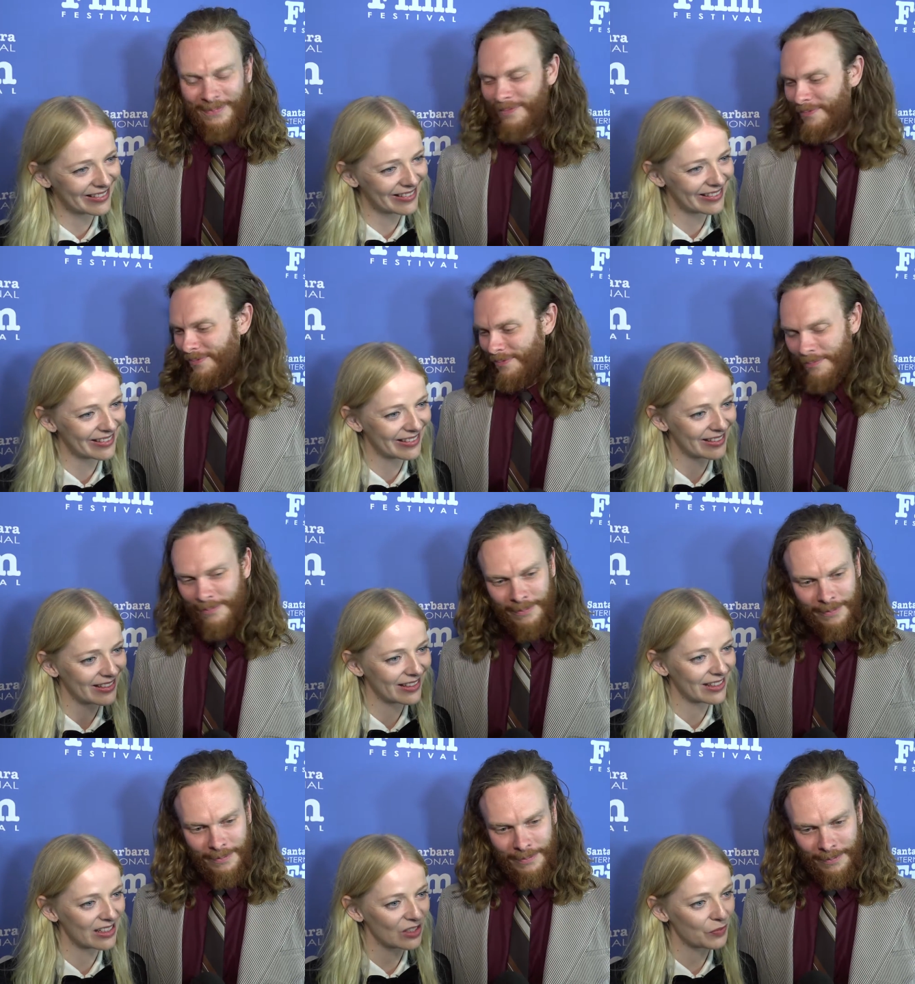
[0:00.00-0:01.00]
Speaker 1: Tell me the name of
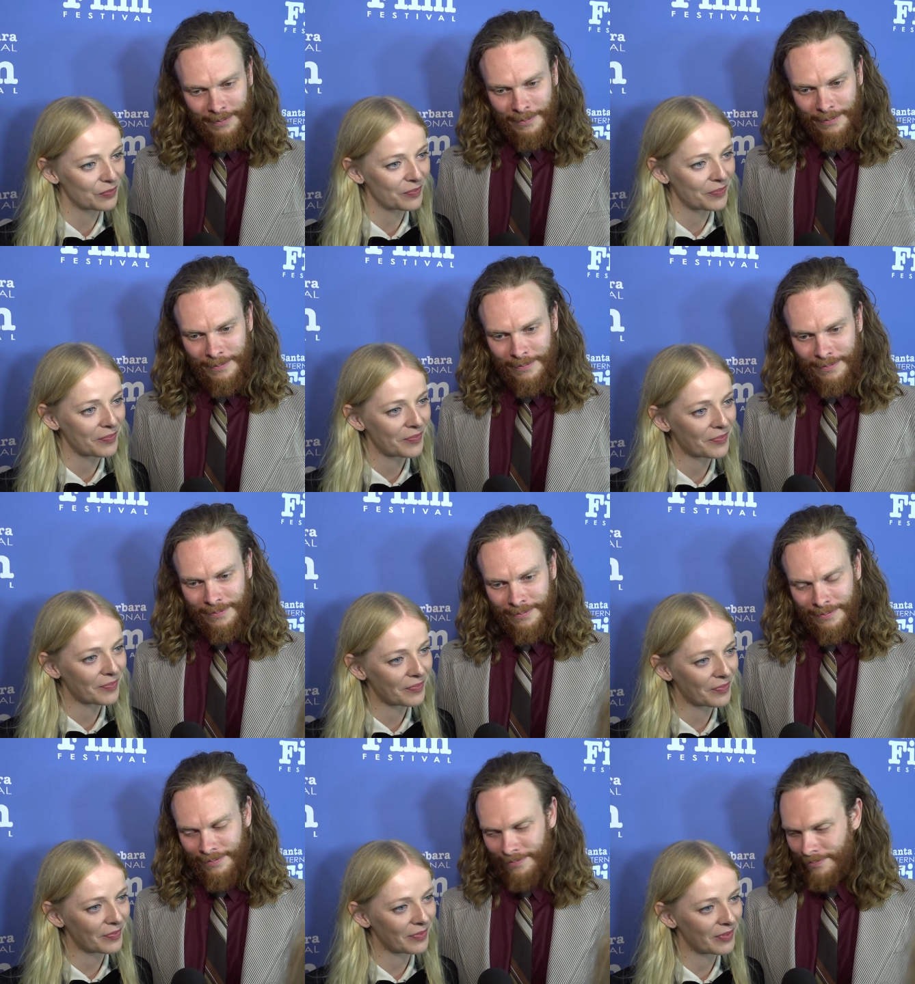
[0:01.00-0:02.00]
your film and tell me
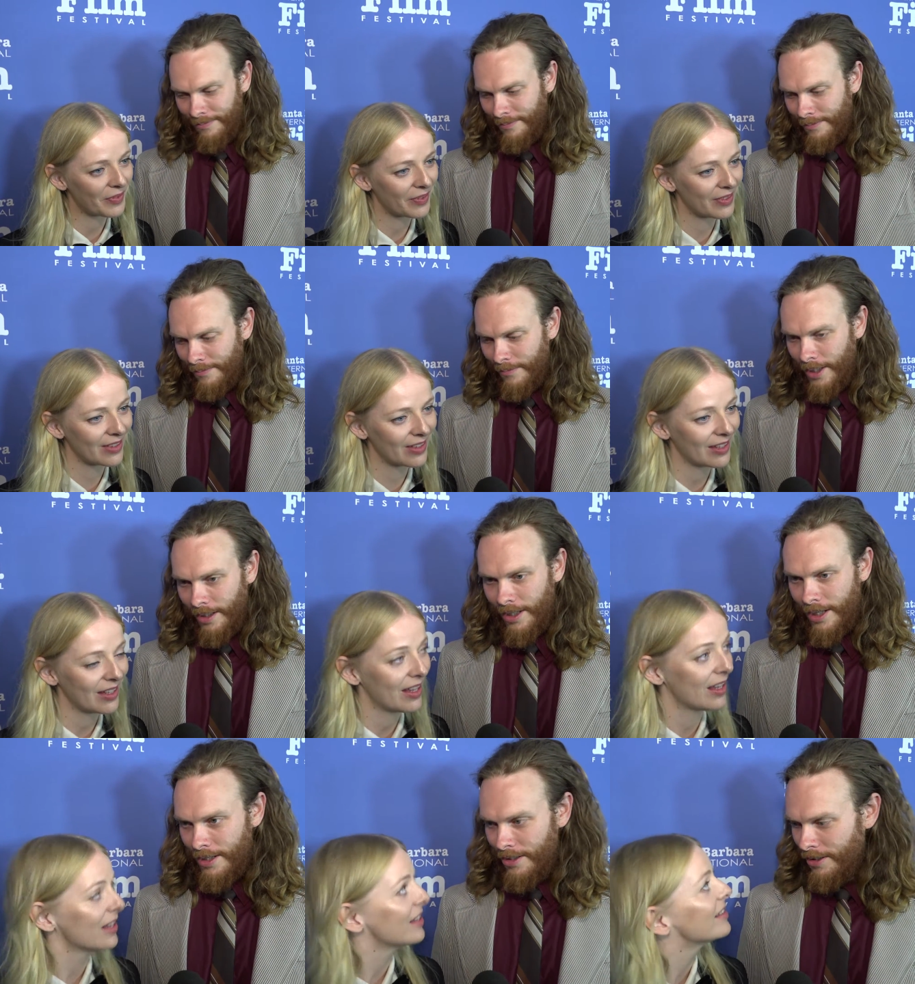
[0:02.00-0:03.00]
about it.
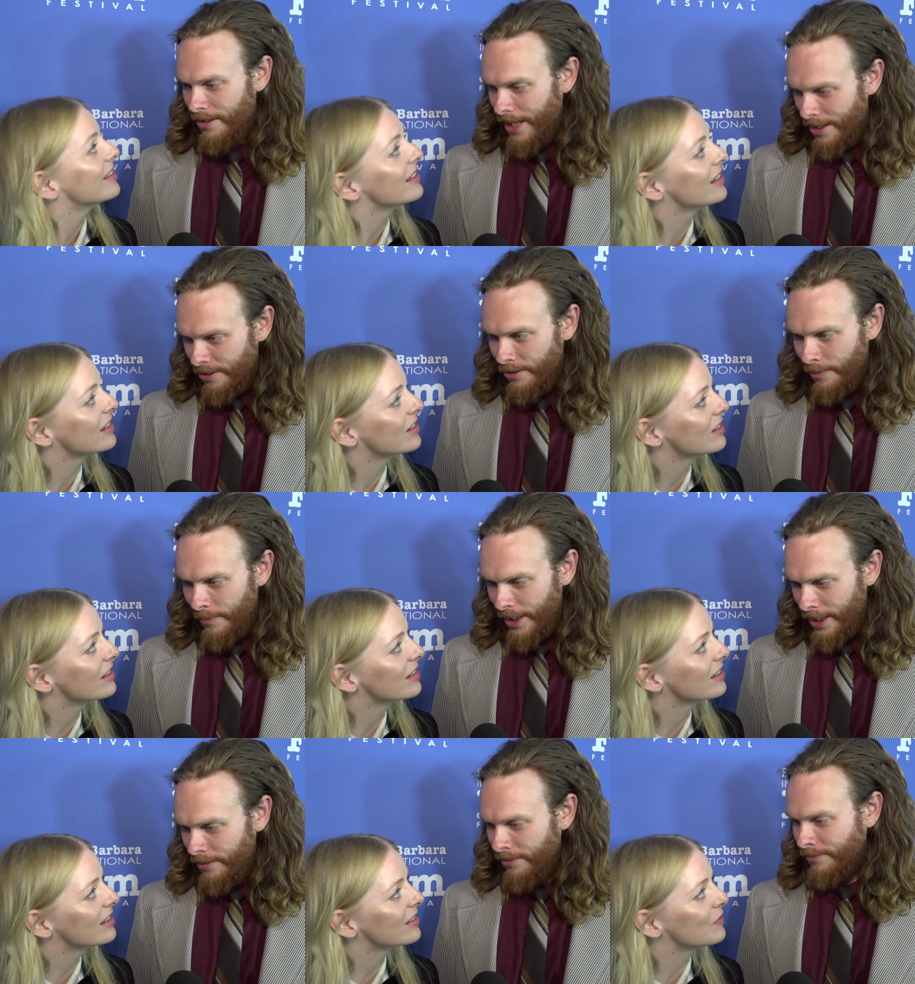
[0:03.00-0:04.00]
Speaker 2: It's That's Not
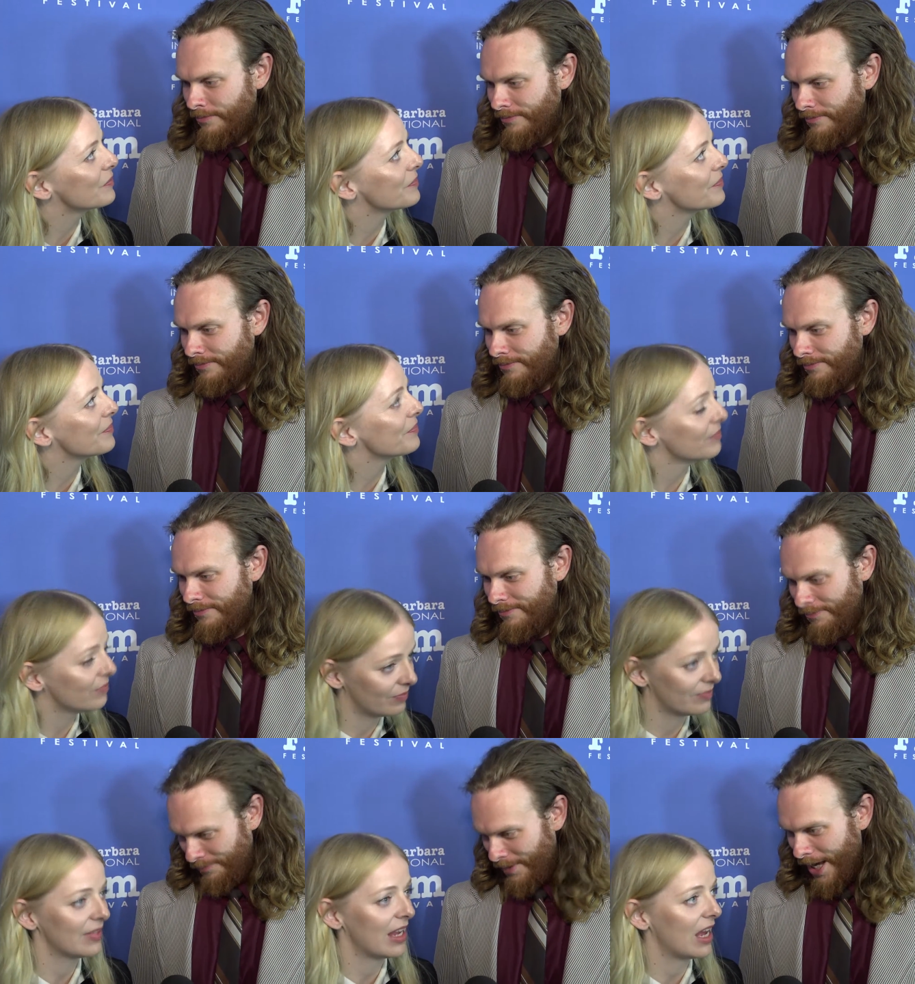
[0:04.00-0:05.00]
Me.
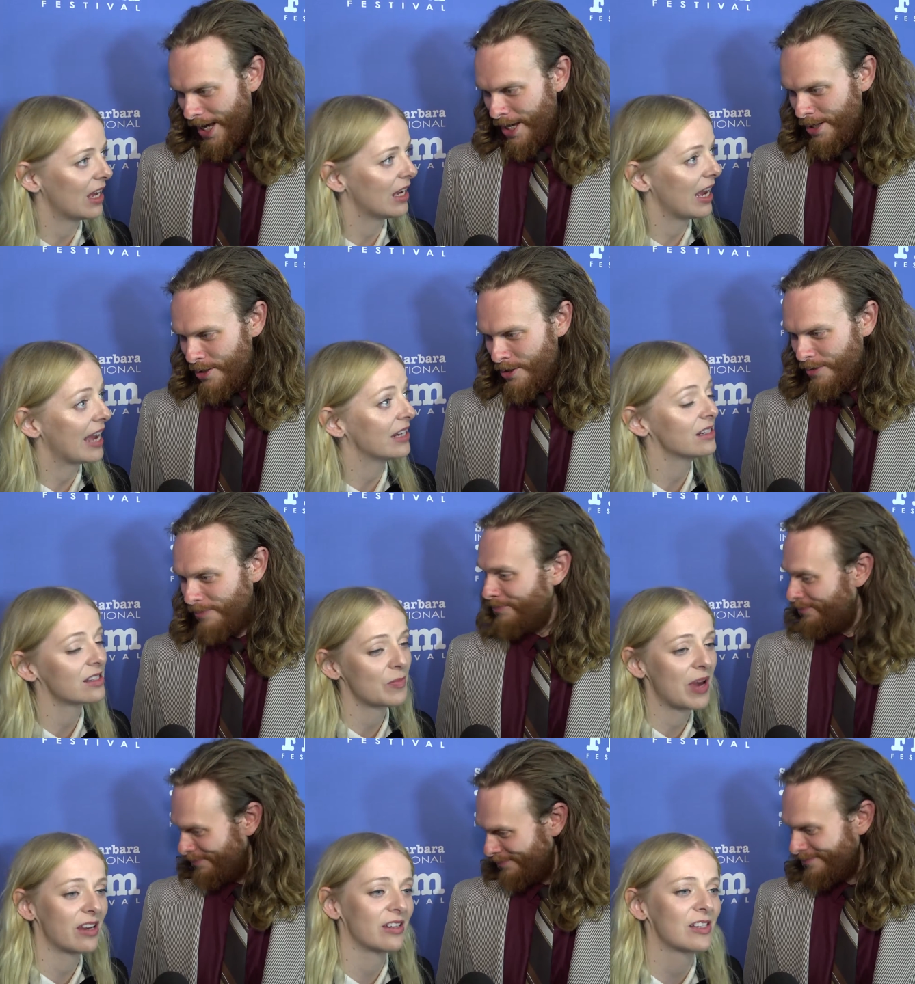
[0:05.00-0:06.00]
And, and it's
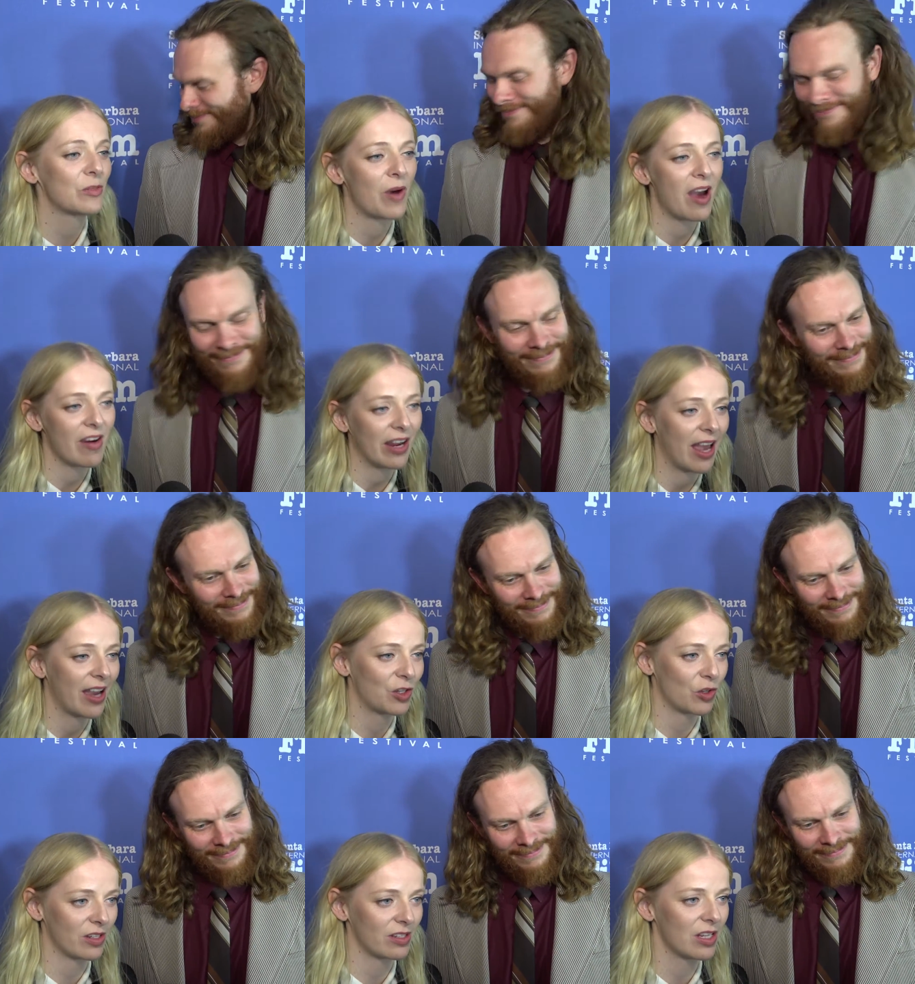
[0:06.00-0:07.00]
Speaker 1: about an aspiring
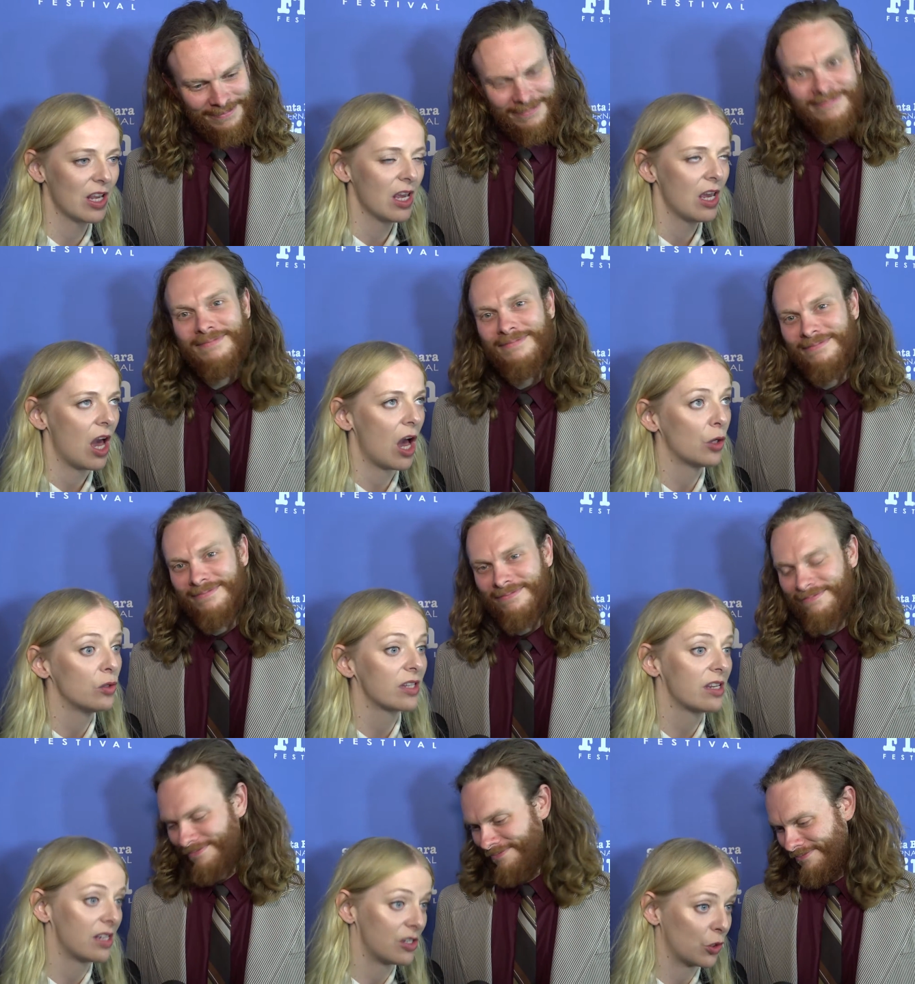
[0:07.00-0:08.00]
actress uh, whose
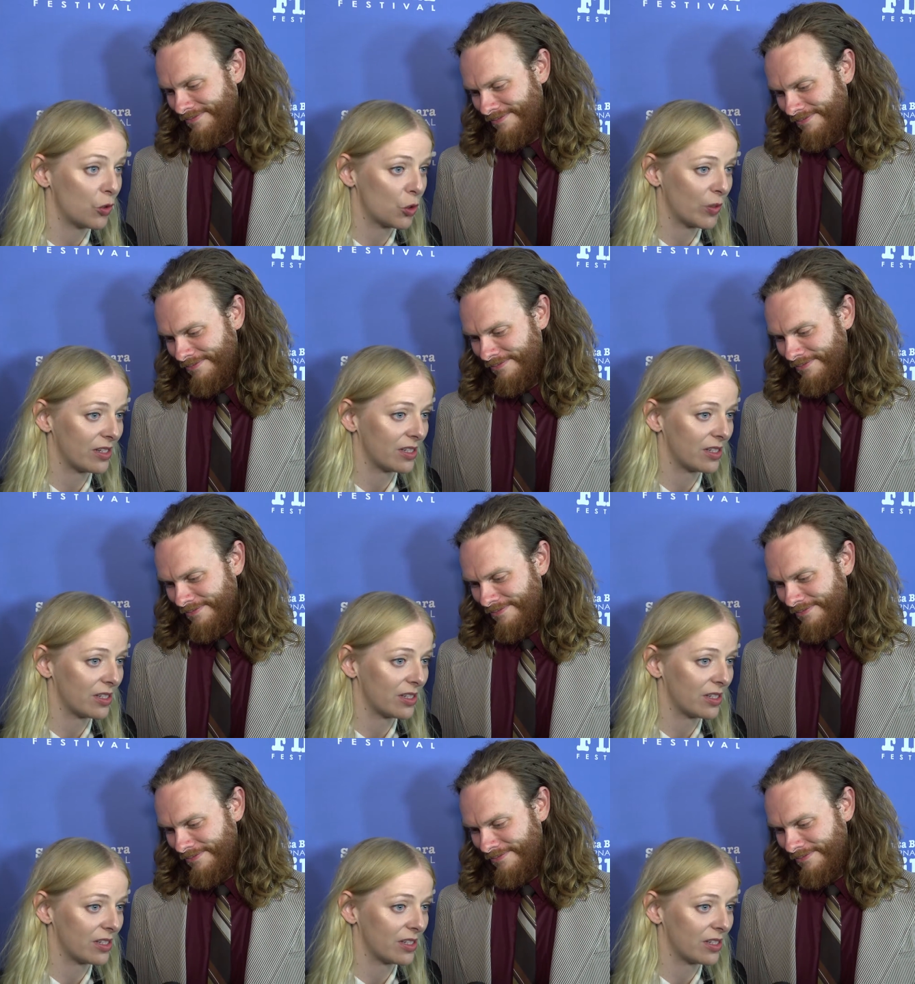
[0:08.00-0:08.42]
identical twin